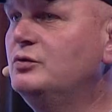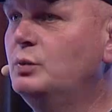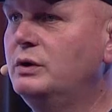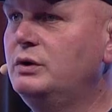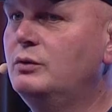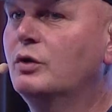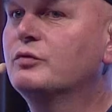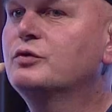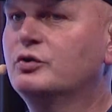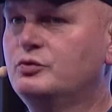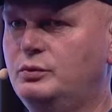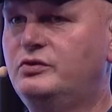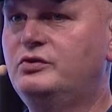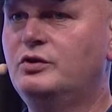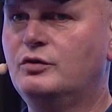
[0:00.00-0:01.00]
where, of course,
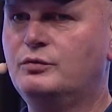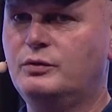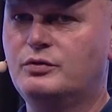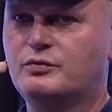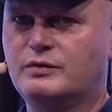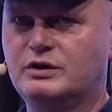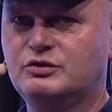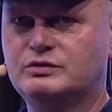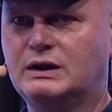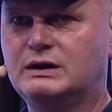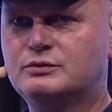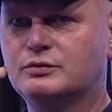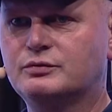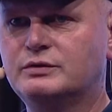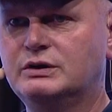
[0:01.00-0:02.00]
we serve with fresh,
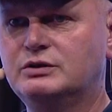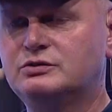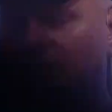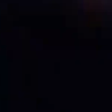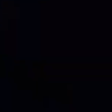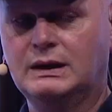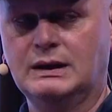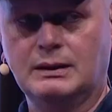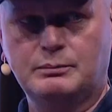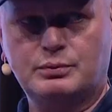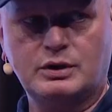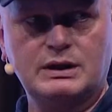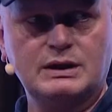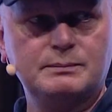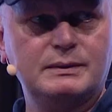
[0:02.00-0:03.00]
ultra-fresh
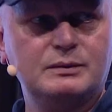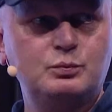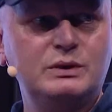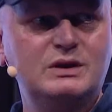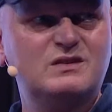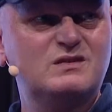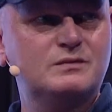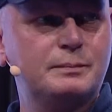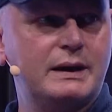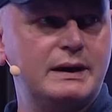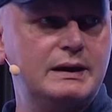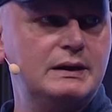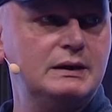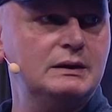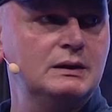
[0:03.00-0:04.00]
product, but we
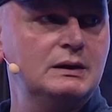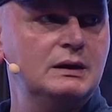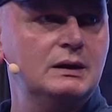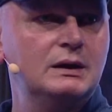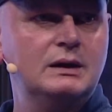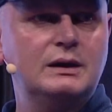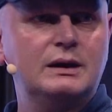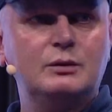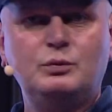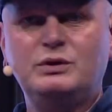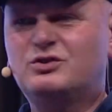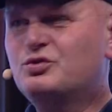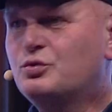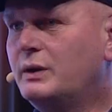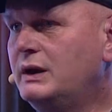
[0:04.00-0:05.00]
inspire, we
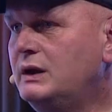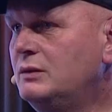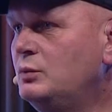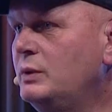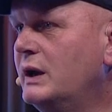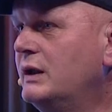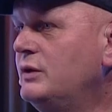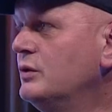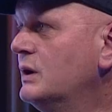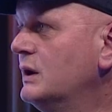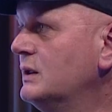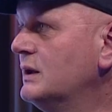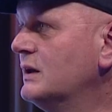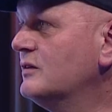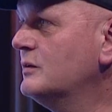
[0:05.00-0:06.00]
train, we
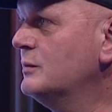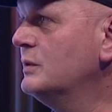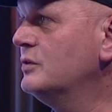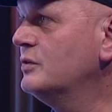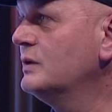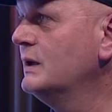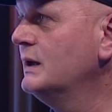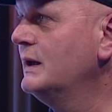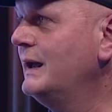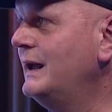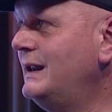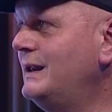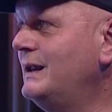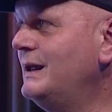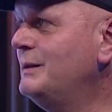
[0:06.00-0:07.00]
educate customers,
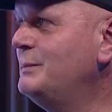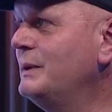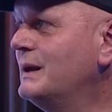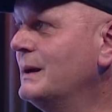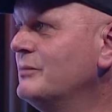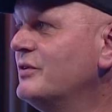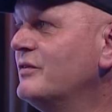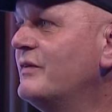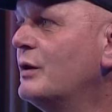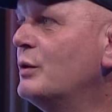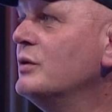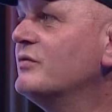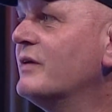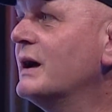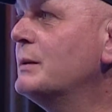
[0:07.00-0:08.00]
and it becomes a very
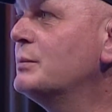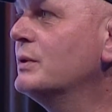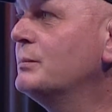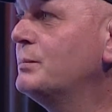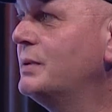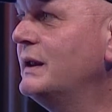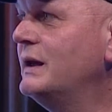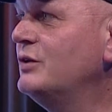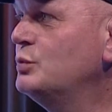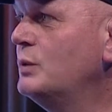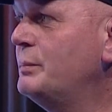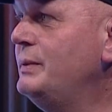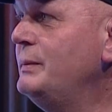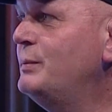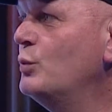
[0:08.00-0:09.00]
vibrant place where
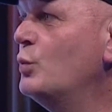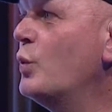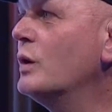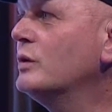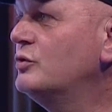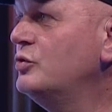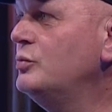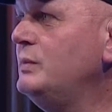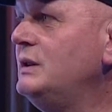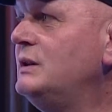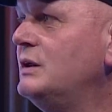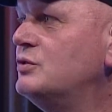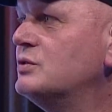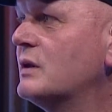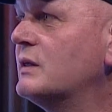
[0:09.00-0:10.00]
people want to meet
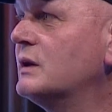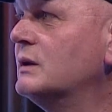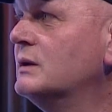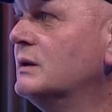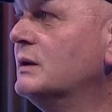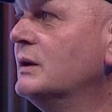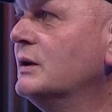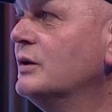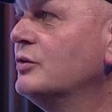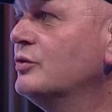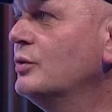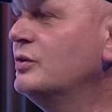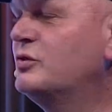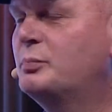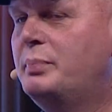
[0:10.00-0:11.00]
each other. Yeah.
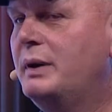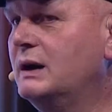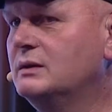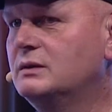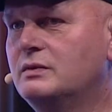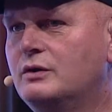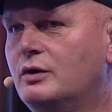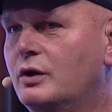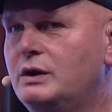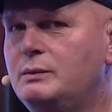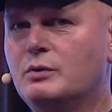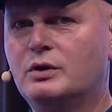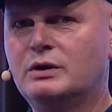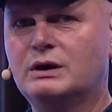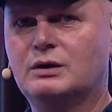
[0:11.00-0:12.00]
So it's packed in the early
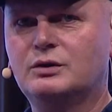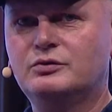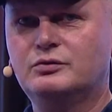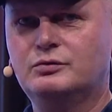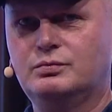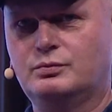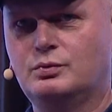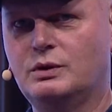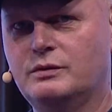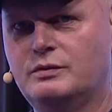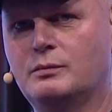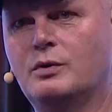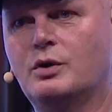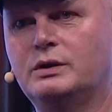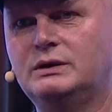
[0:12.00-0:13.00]
morning hours throughout the
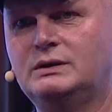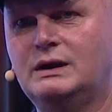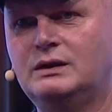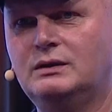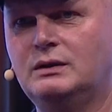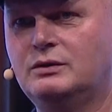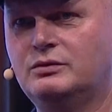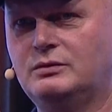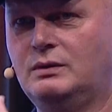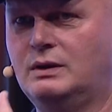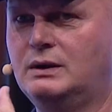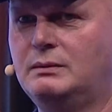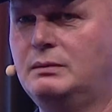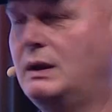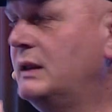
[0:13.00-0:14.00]
morning day
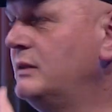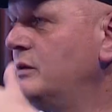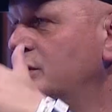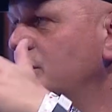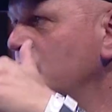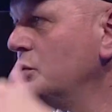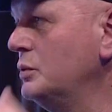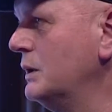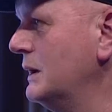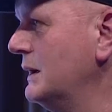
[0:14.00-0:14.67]
until noon,